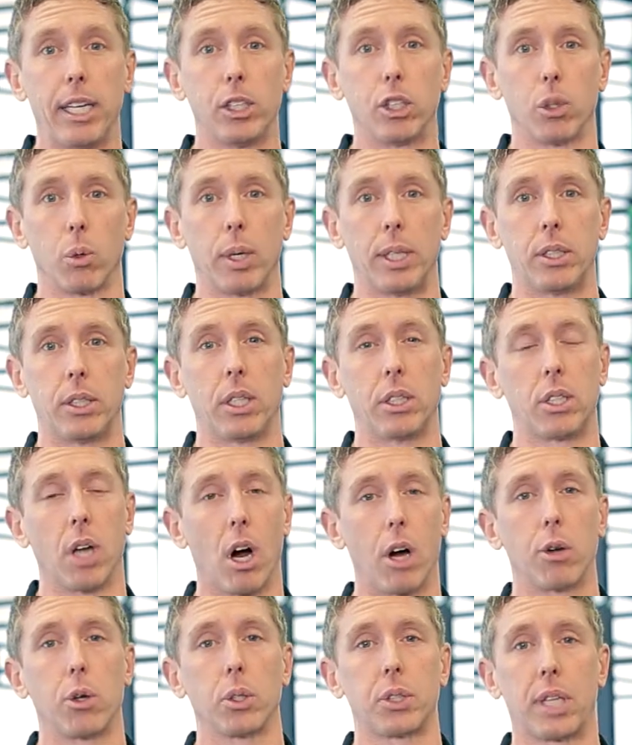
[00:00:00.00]
injuries is to
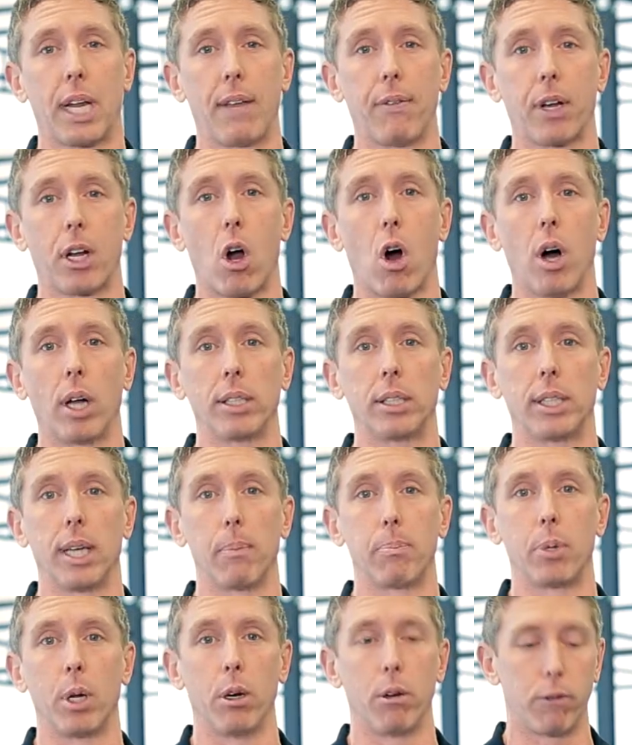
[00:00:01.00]
understand the
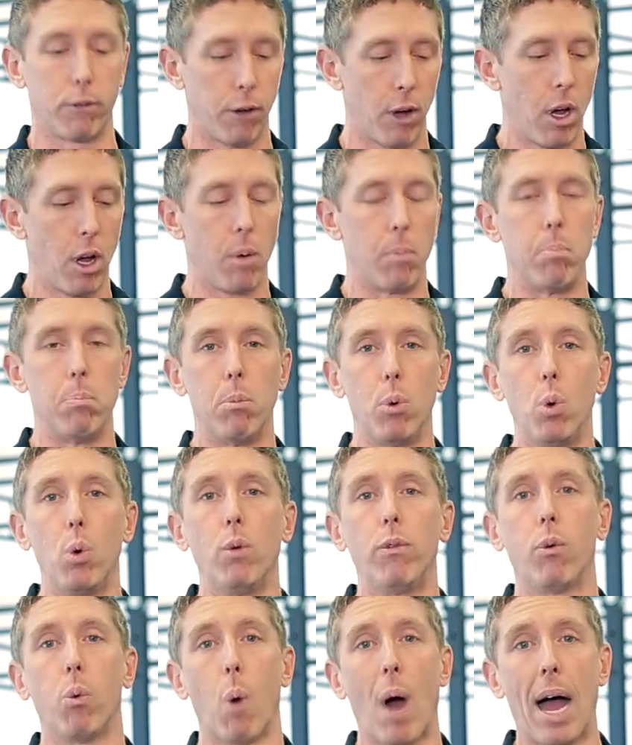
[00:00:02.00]
concept of
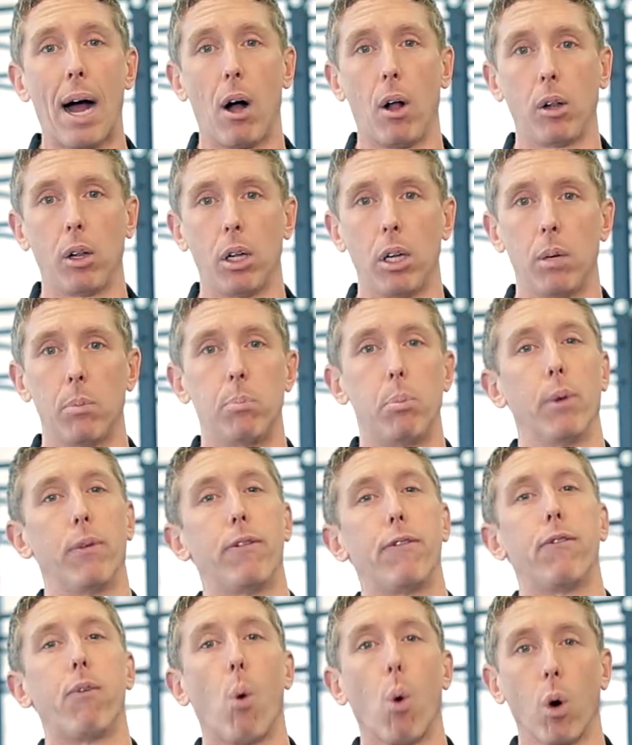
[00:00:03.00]
move well
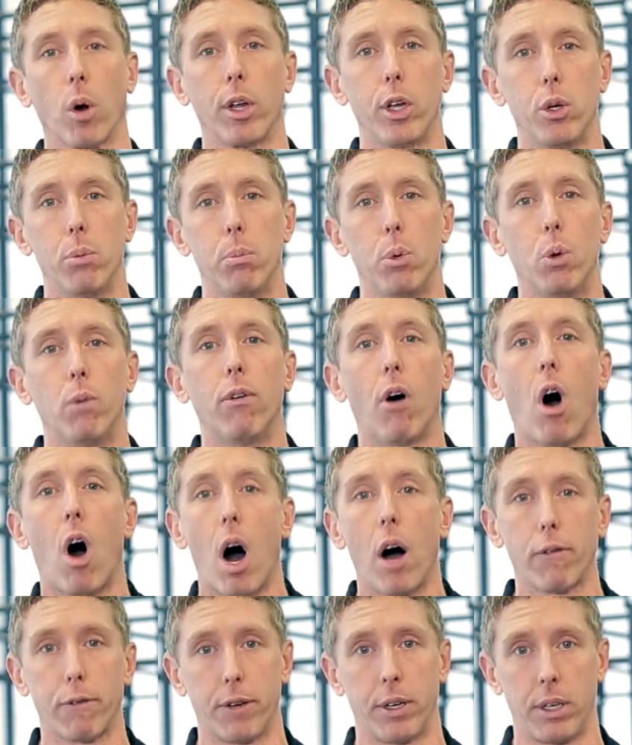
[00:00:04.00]
before you move
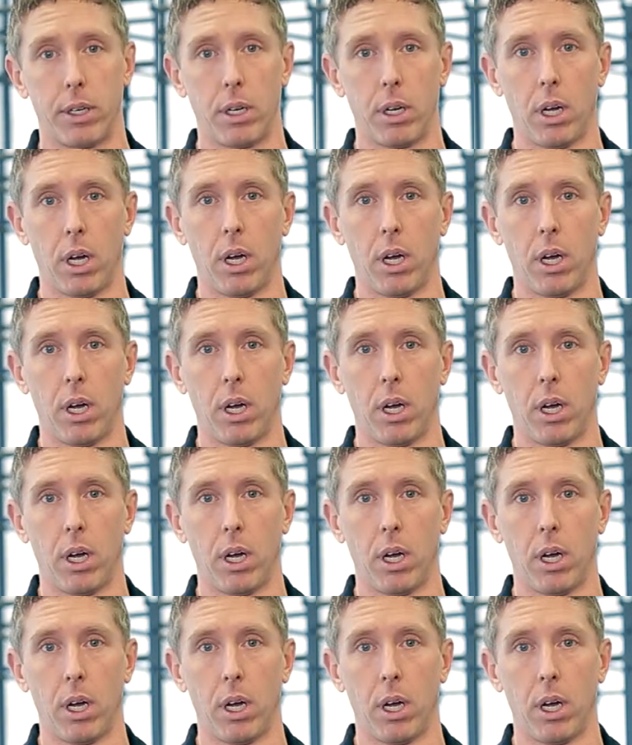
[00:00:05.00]
often.